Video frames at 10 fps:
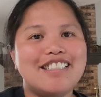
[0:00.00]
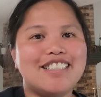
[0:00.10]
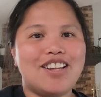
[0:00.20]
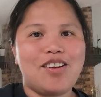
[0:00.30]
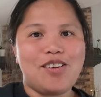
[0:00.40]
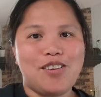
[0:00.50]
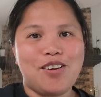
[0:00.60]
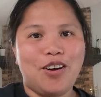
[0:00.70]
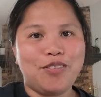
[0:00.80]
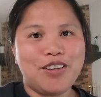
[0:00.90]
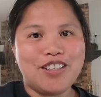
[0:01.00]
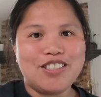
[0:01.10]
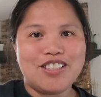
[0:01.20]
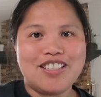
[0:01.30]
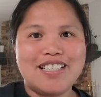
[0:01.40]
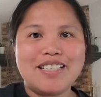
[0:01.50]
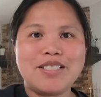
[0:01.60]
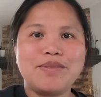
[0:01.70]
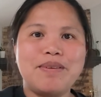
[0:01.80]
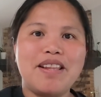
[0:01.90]
So hope you enjoyed
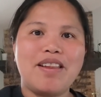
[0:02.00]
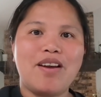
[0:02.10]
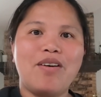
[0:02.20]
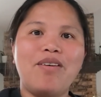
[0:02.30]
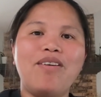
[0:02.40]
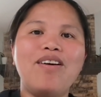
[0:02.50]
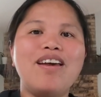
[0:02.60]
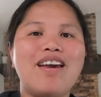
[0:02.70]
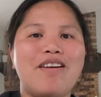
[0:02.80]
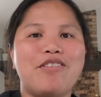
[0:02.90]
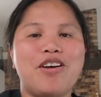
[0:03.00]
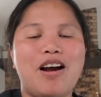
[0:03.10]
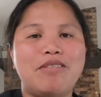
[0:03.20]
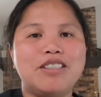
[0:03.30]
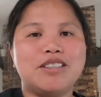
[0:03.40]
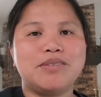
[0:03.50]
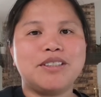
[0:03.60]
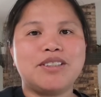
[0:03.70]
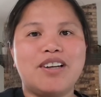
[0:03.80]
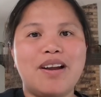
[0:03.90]
this video. If you haven't
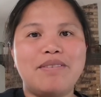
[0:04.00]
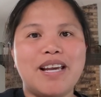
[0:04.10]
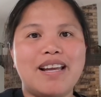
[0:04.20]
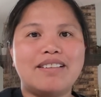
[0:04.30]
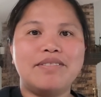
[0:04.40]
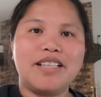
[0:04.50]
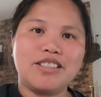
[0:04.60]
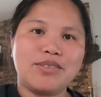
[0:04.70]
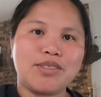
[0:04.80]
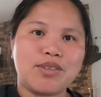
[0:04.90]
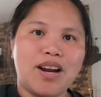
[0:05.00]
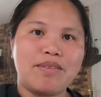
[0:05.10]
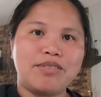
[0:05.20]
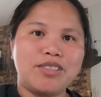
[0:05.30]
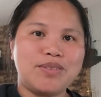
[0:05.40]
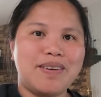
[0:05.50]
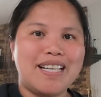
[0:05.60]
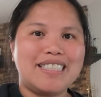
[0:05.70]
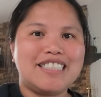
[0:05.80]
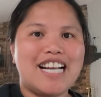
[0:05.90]
subscribed yet, please subscribe to
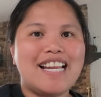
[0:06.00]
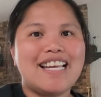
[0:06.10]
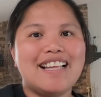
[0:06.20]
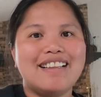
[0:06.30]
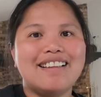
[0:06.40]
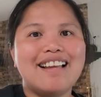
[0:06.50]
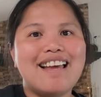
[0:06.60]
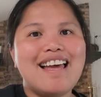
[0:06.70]
my channel.